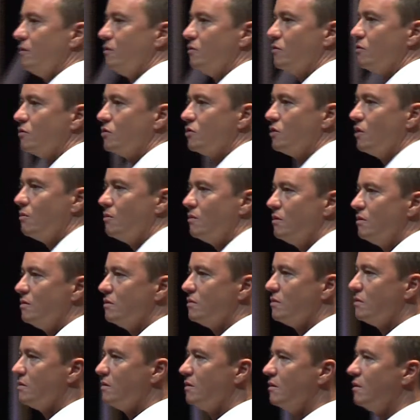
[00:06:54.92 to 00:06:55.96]
your
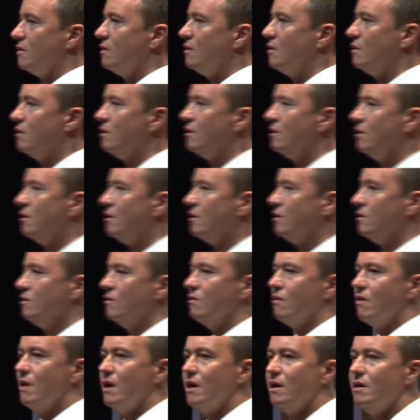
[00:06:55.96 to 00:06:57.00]
shoulders,
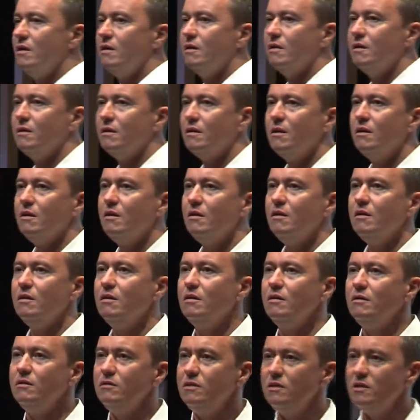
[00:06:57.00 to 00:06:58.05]
your head.
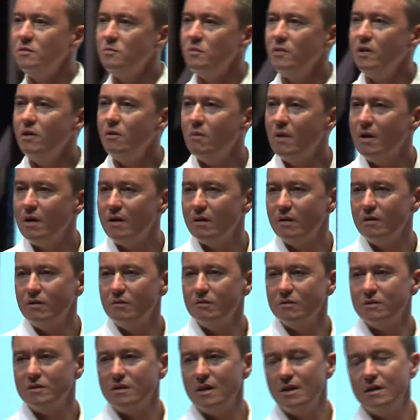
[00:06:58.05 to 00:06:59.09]
Just be aware that
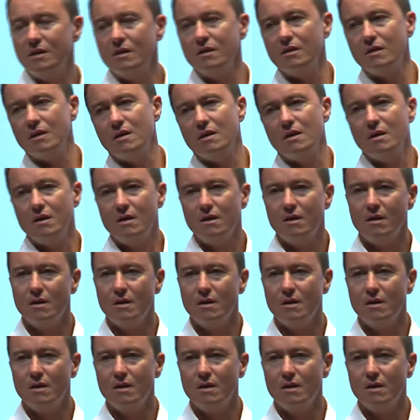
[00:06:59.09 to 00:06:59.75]
you're standing there.